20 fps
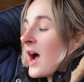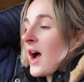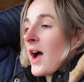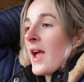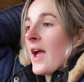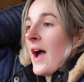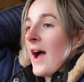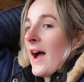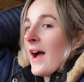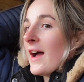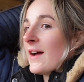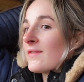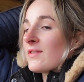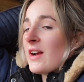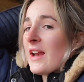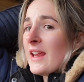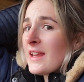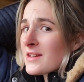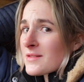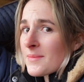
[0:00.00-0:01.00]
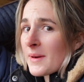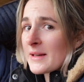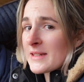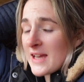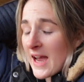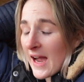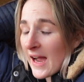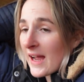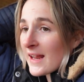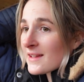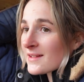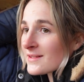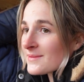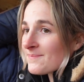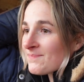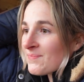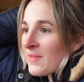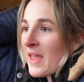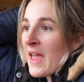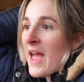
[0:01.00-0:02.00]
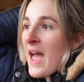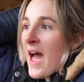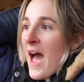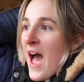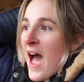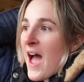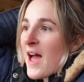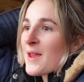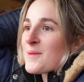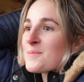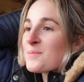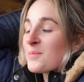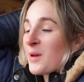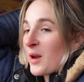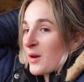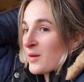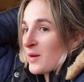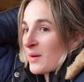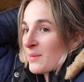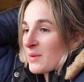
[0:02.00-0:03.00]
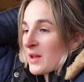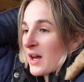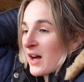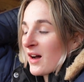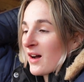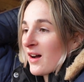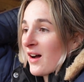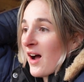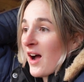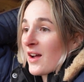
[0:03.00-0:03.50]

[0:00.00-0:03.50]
I have cleaned my tack and loaded up the car.